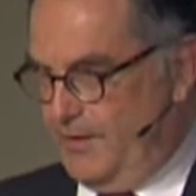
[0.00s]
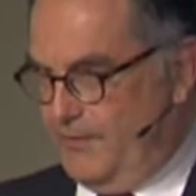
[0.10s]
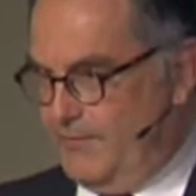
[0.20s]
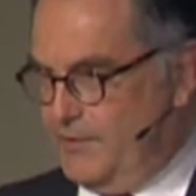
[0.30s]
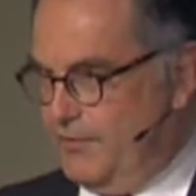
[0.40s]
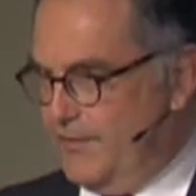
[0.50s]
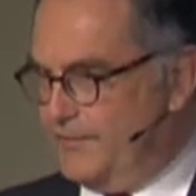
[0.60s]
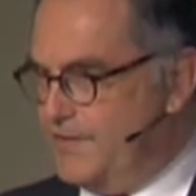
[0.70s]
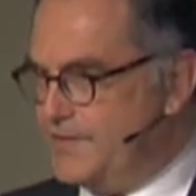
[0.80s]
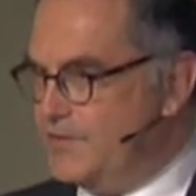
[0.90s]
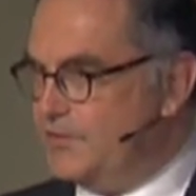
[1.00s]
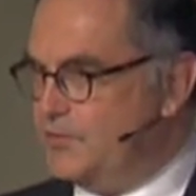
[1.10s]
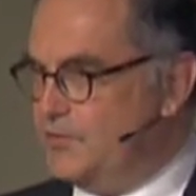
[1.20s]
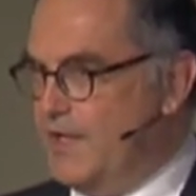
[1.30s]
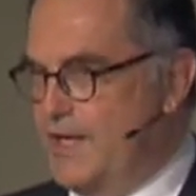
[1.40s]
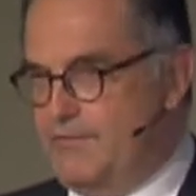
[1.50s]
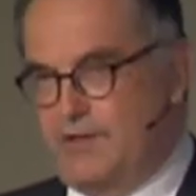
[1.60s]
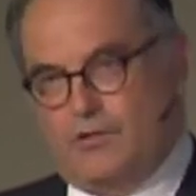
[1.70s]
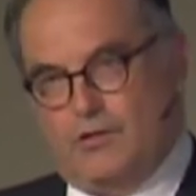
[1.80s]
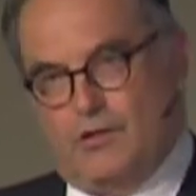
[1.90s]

And when you have listened to David,